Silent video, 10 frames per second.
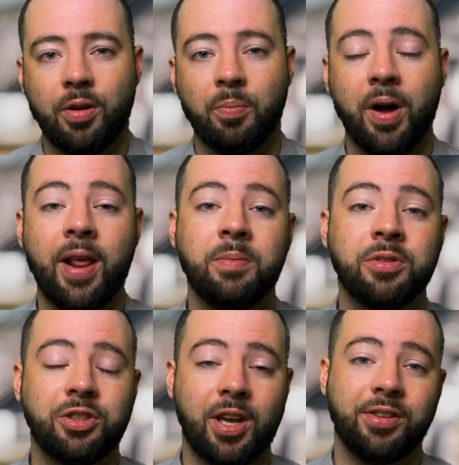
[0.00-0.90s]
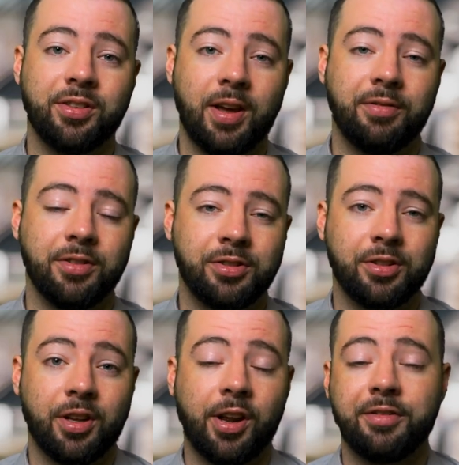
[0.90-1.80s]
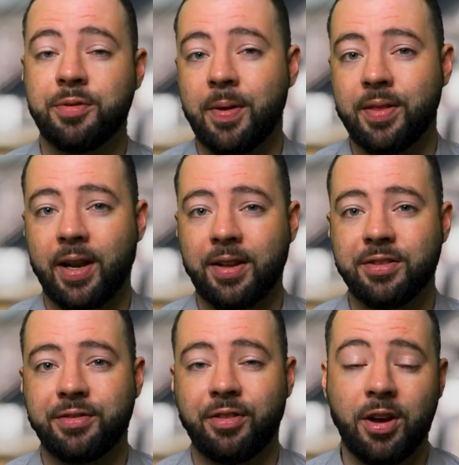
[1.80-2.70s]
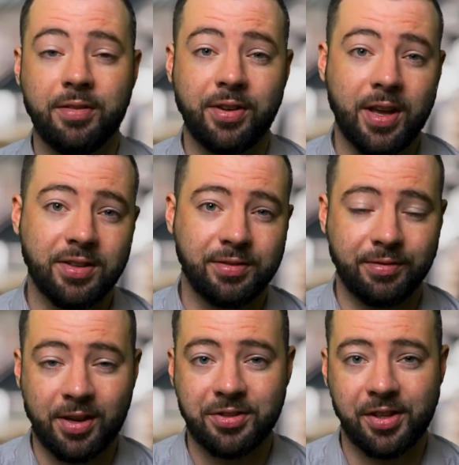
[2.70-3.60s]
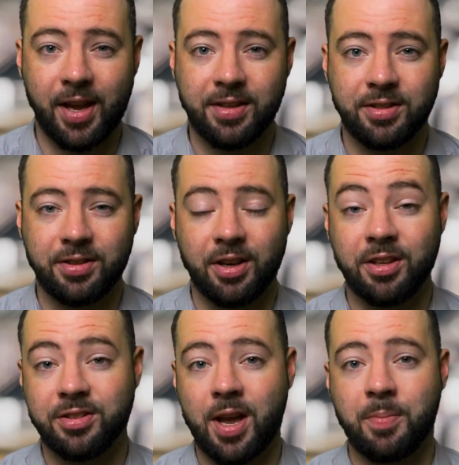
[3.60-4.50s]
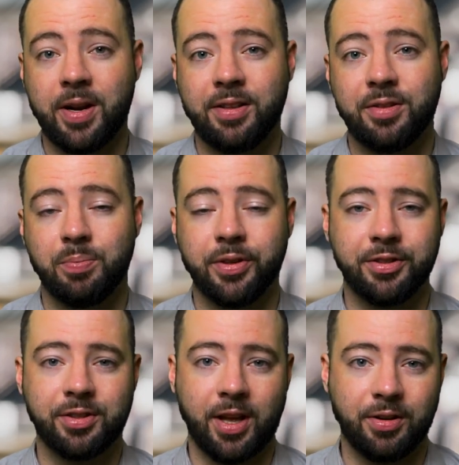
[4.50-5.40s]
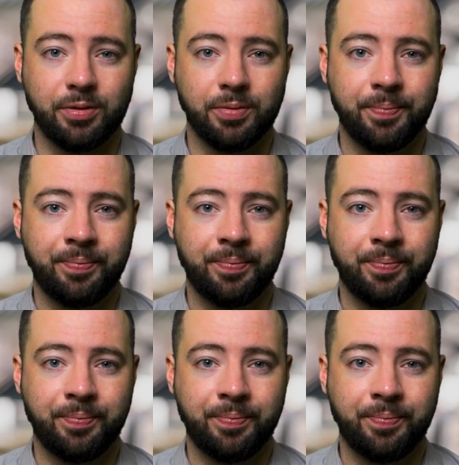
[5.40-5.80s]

My name's Jason Evans, and I've spent the last five years investigating the contaminated blood scandal.